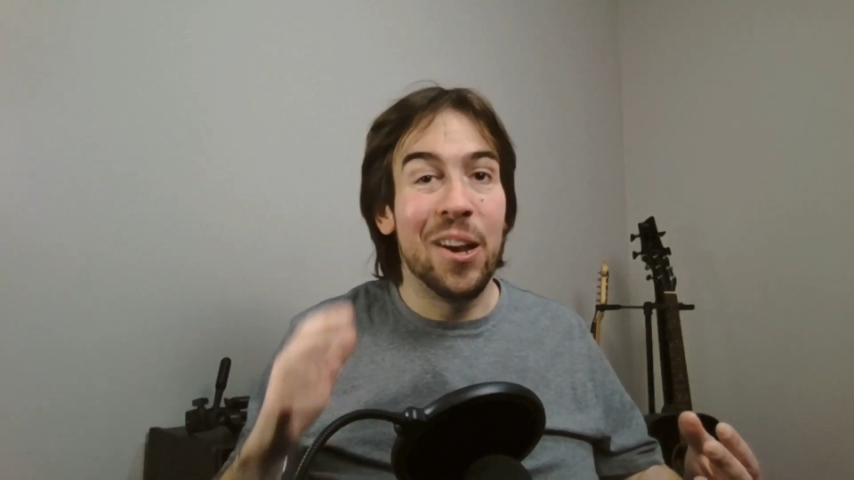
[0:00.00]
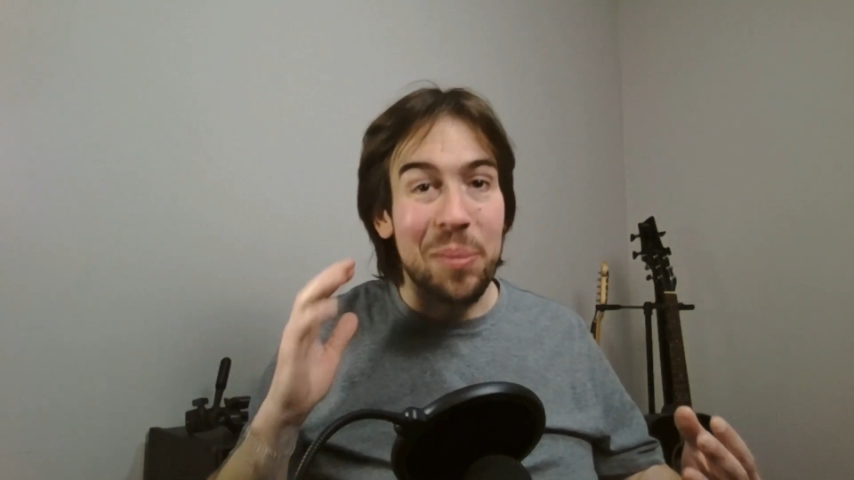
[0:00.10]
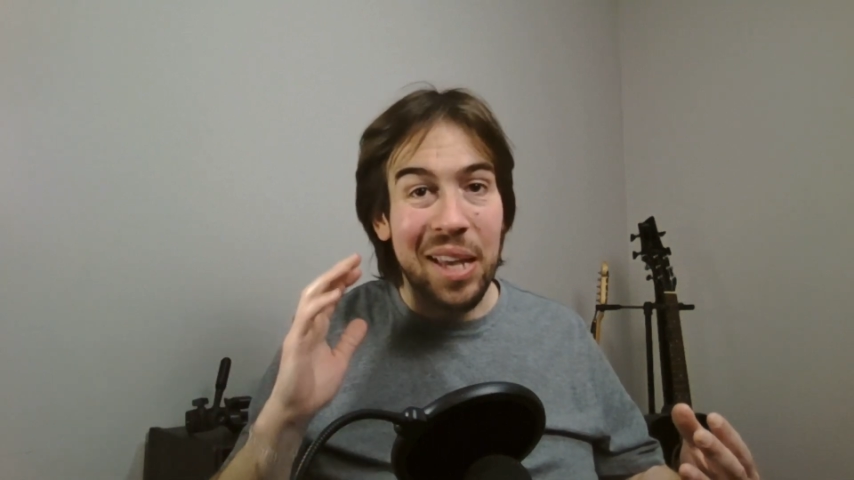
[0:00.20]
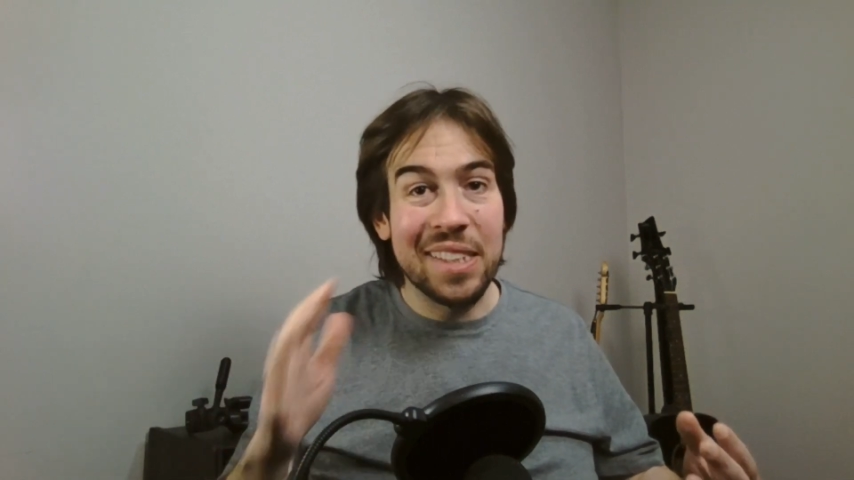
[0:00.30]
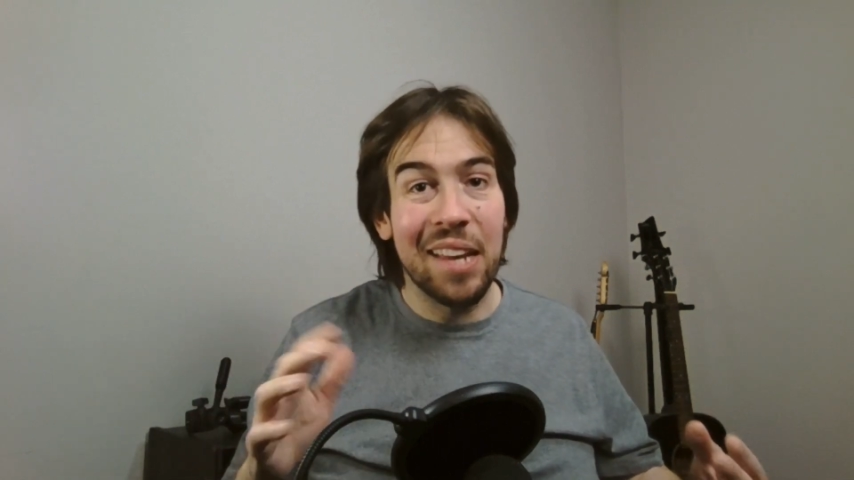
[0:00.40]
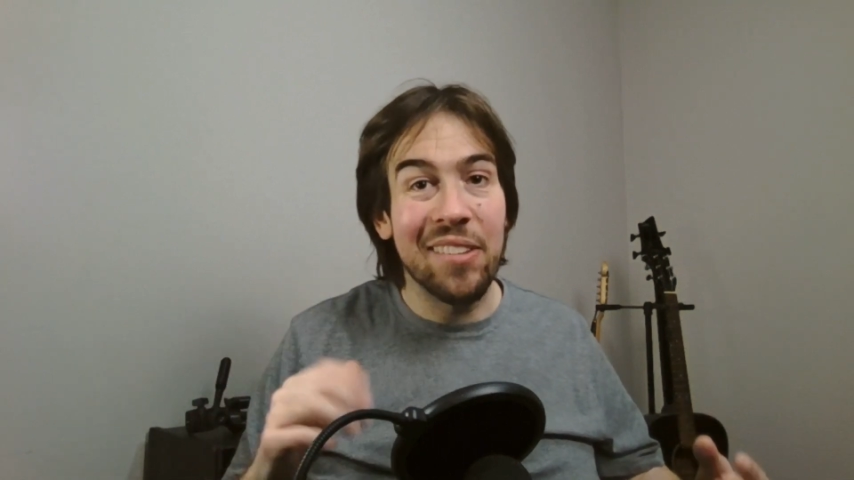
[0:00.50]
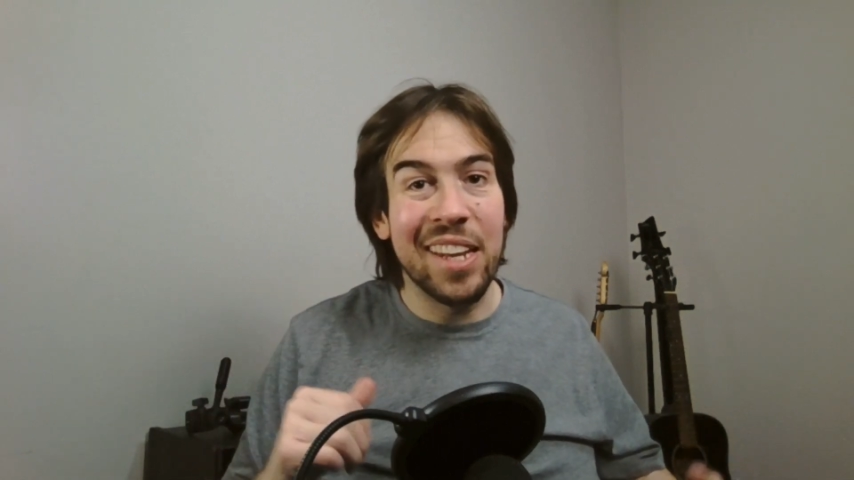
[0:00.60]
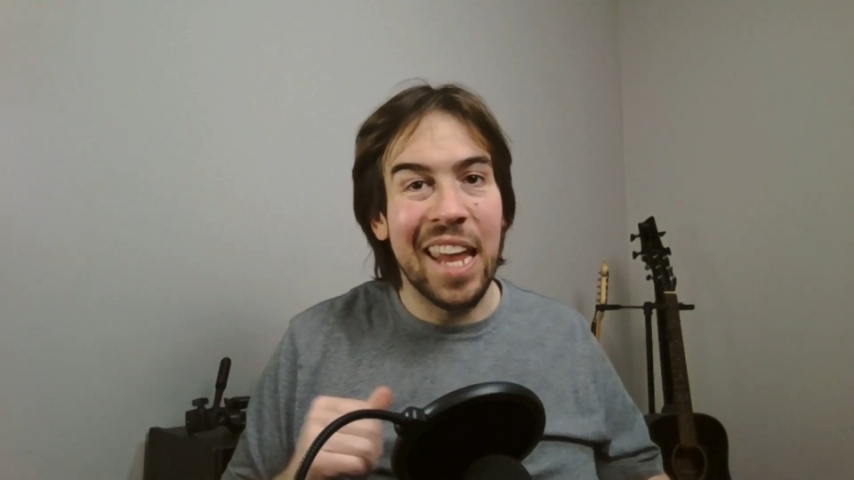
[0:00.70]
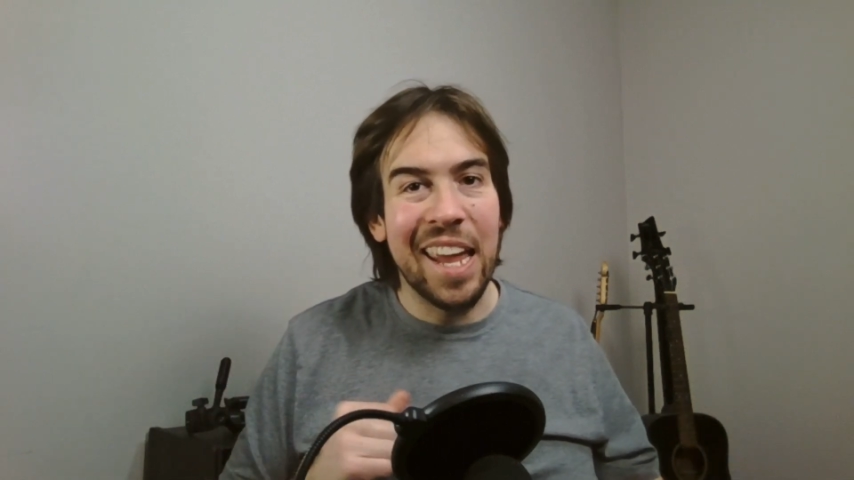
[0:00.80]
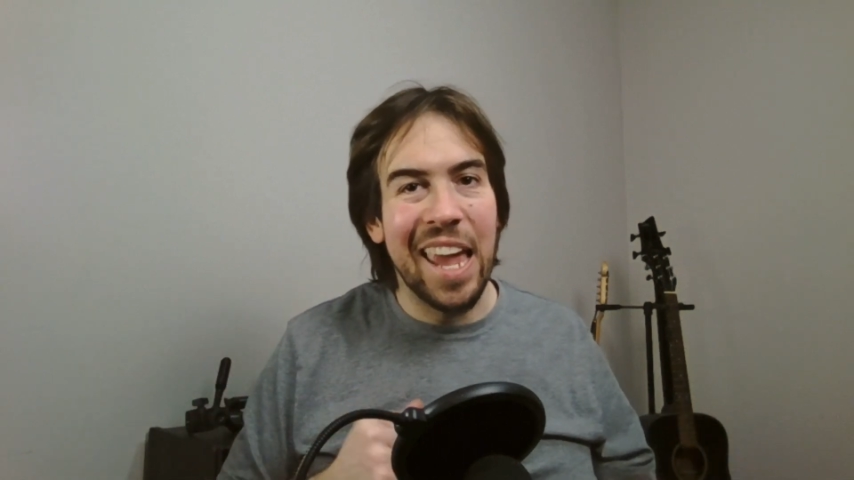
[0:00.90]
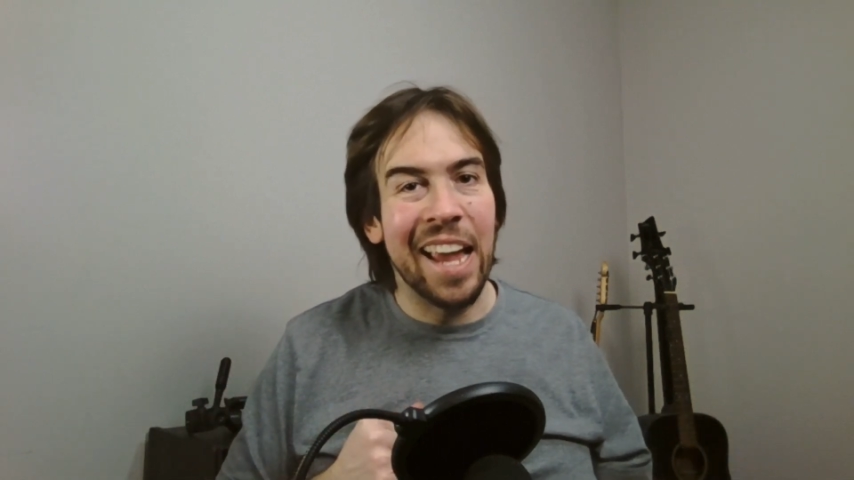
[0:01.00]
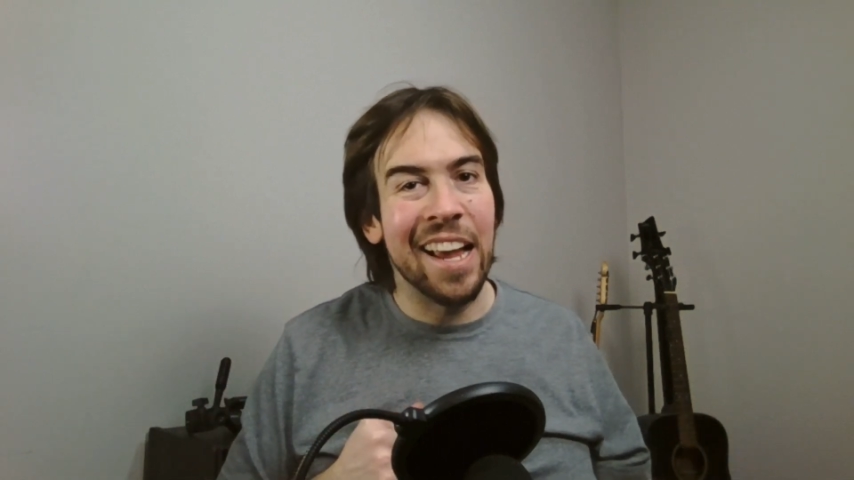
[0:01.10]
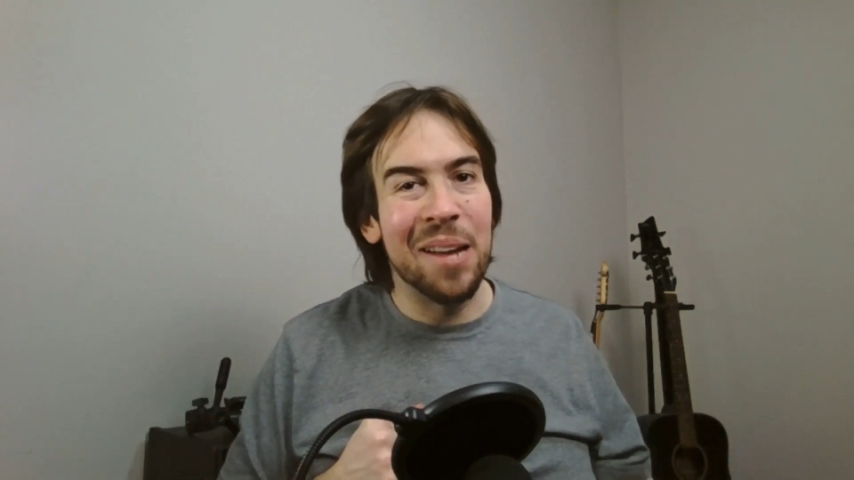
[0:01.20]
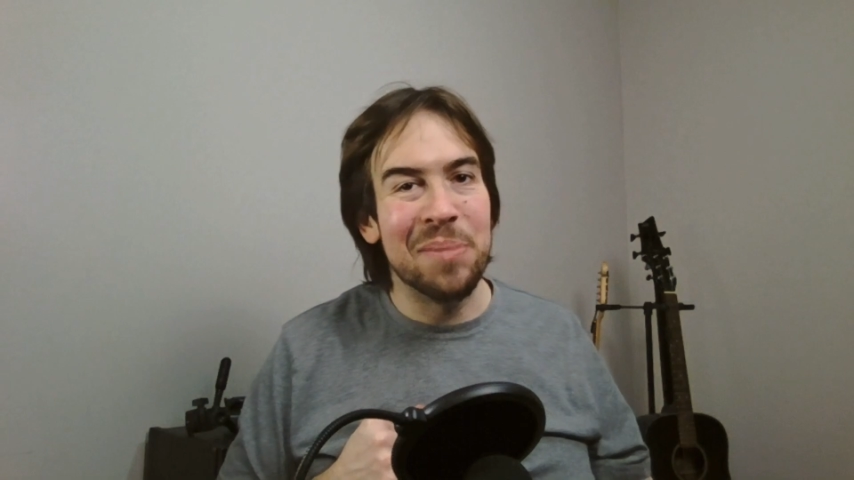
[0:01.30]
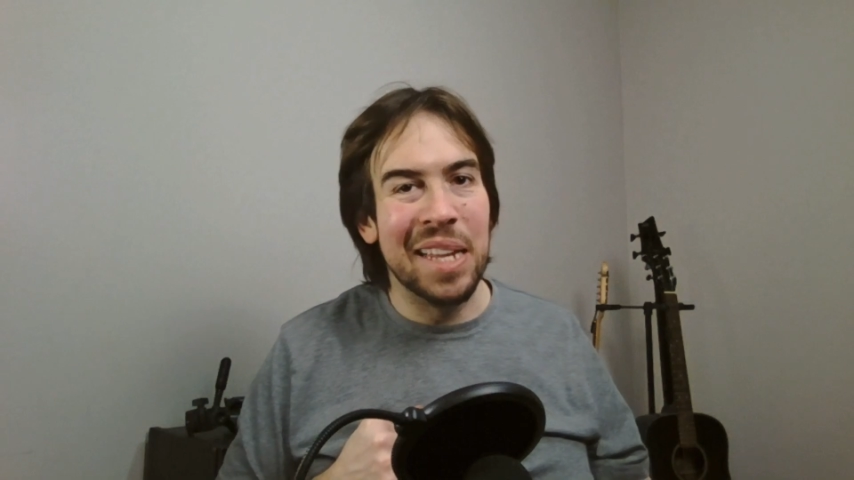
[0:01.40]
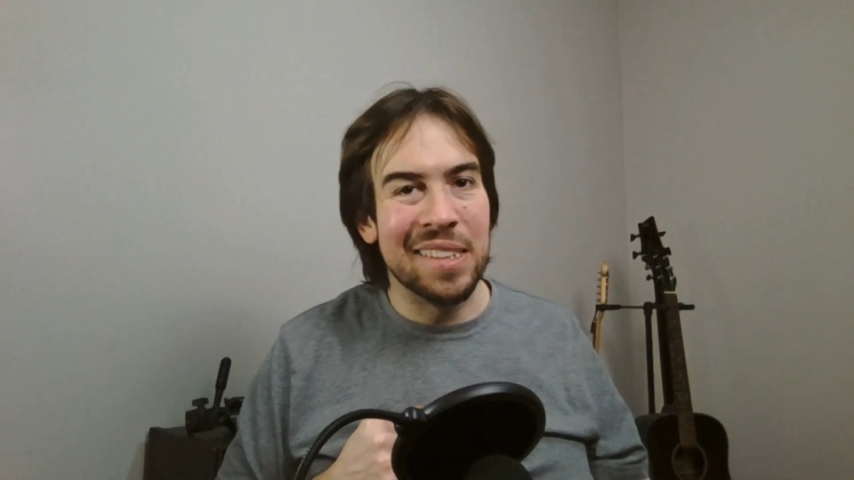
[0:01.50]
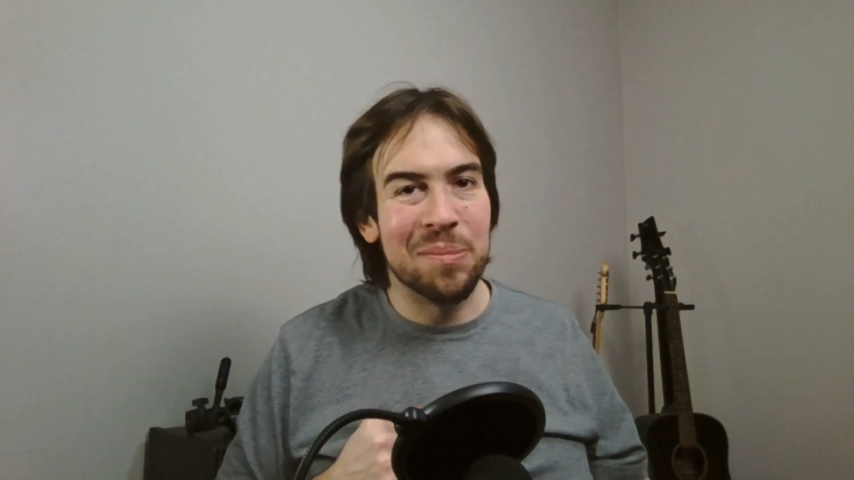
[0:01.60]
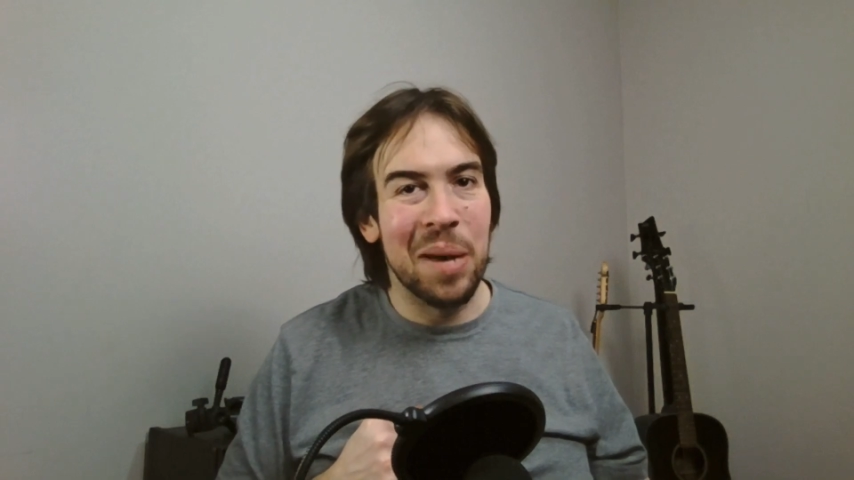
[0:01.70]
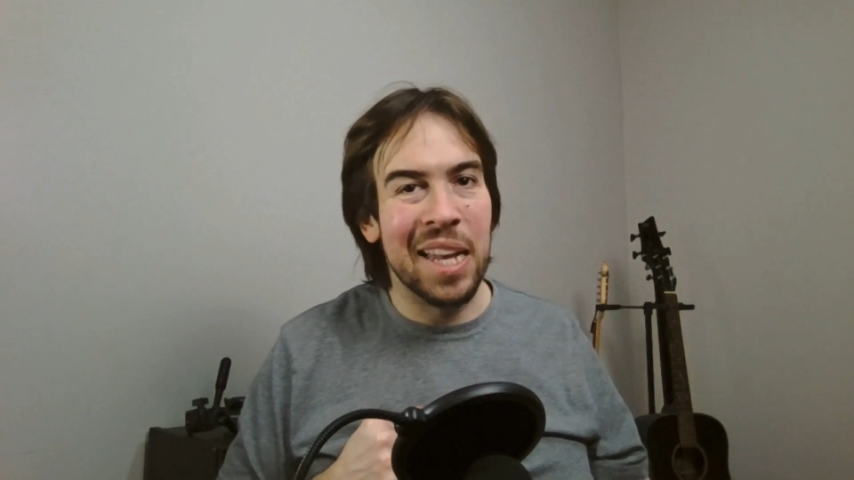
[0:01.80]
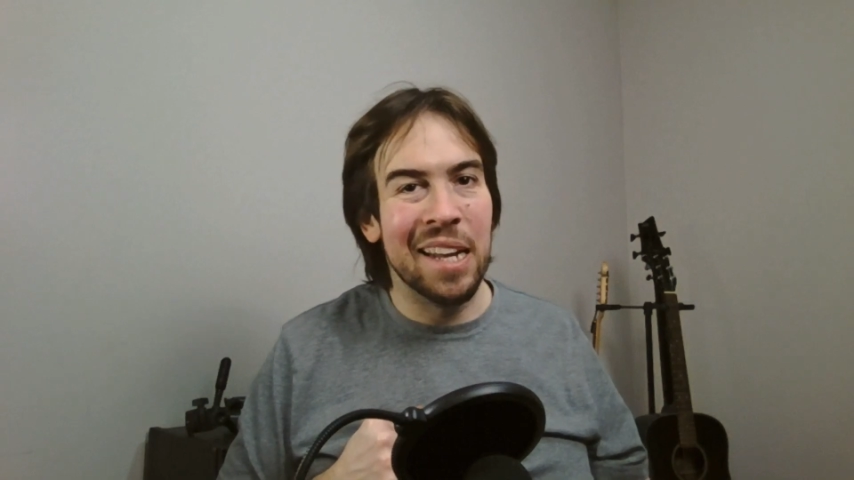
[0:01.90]
Hope you guys have a good day, and God bless.
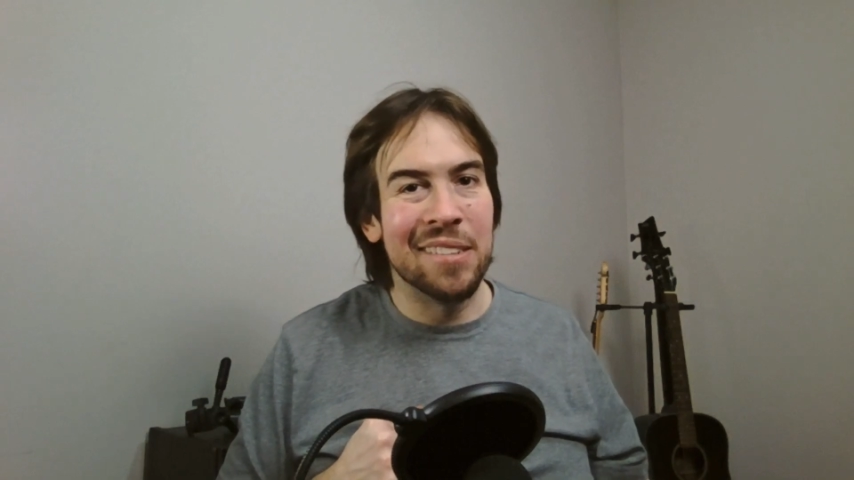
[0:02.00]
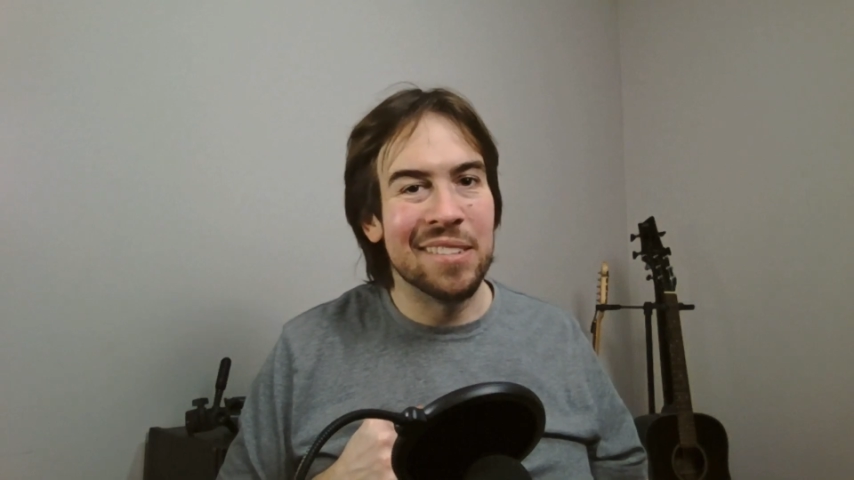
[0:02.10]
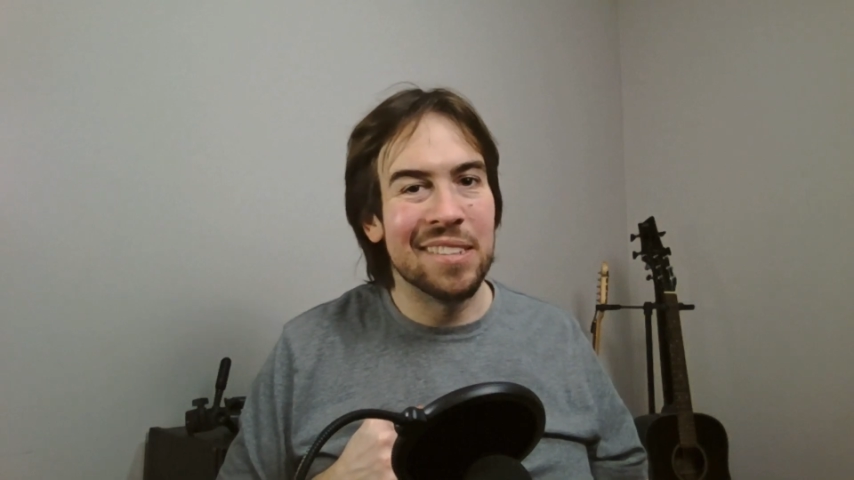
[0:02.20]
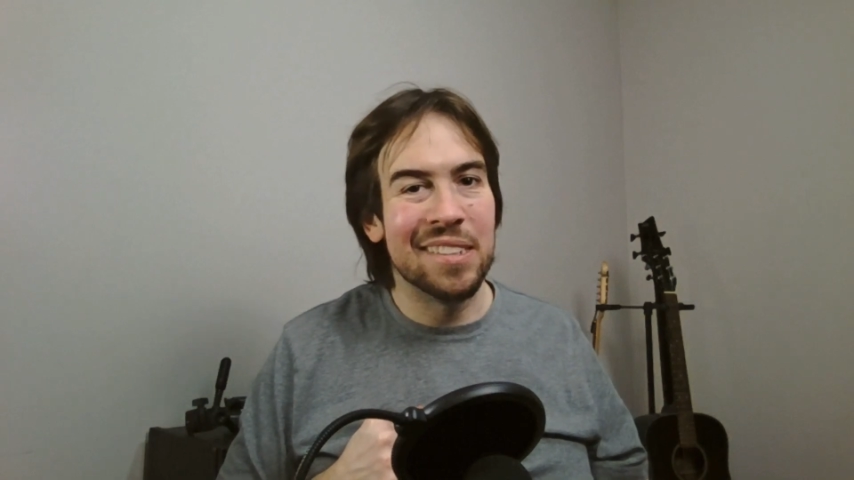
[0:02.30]
Bye now.